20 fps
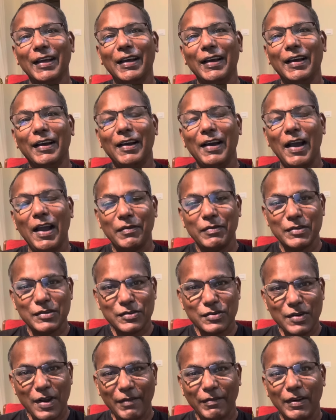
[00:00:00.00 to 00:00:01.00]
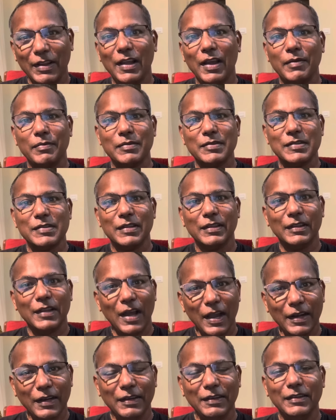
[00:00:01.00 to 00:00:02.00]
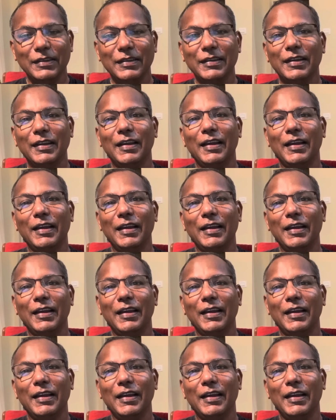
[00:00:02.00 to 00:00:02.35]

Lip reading: I was traveling, I was in Thailand,